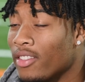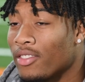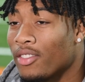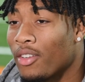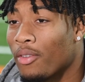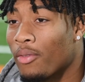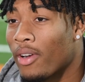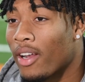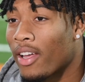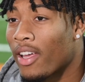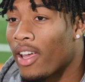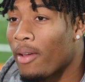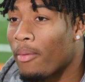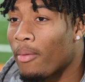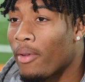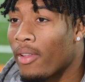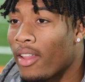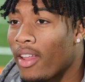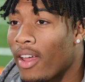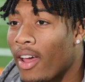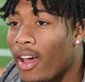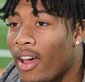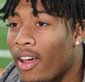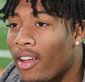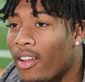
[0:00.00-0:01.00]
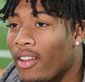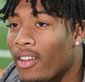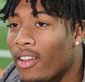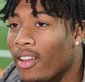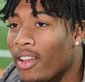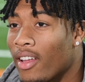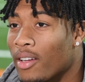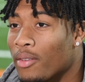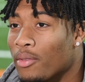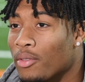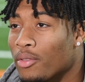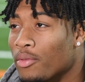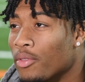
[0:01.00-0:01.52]
So when I came to that,
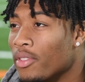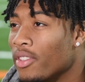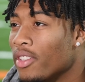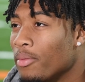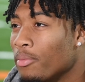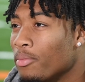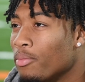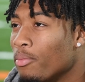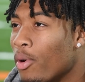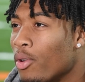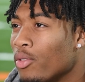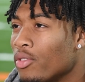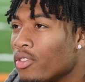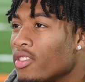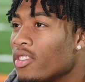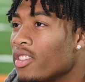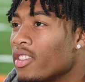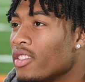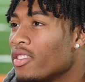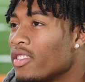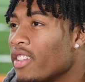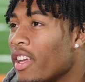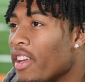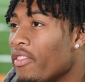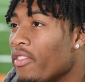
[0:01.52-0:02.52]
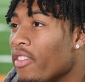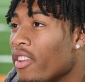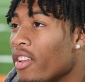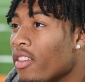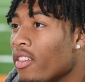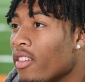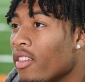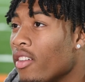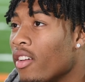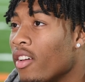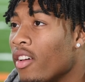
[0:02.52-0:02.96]
it was really mostly just safety.